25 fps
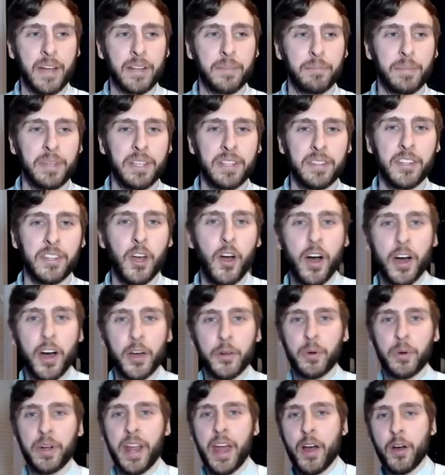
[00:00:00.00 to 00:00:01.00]
be the odd
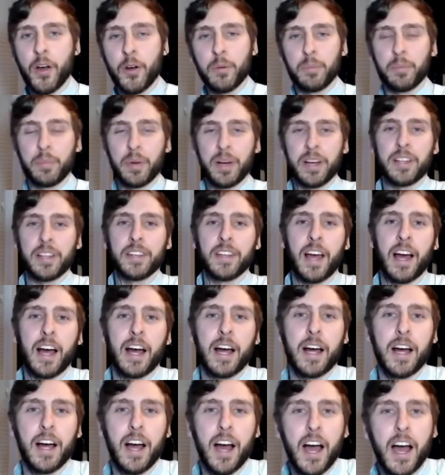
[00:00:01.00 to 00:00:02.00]
one out, but
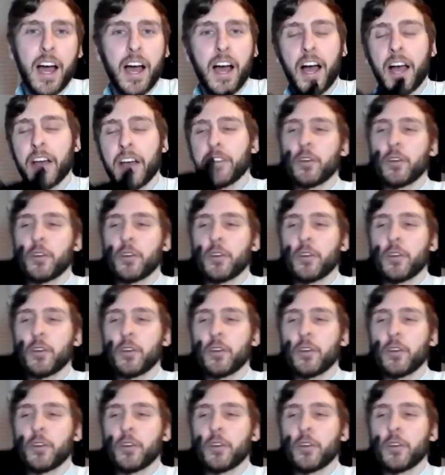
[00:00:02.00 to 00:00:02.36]
I